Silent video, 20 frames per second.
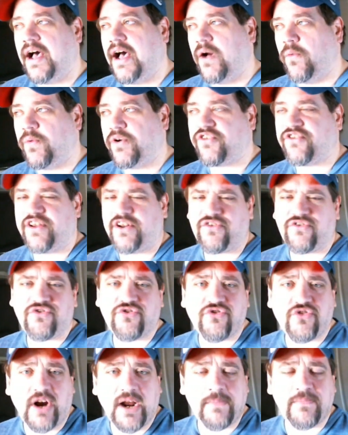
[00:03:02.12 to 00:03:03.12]
uh, which set of
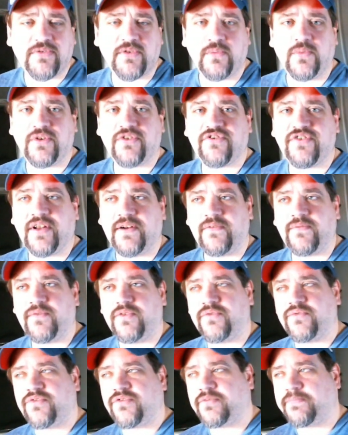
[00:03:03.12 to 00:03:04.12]
stripes and which set of
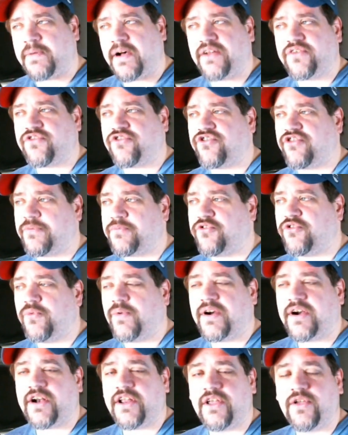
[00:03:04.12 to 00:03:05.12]
sponsorships you
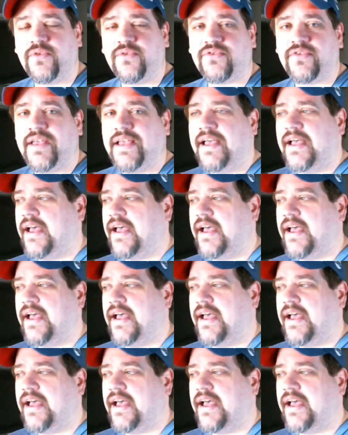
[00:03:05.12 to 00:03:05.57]
wanted to use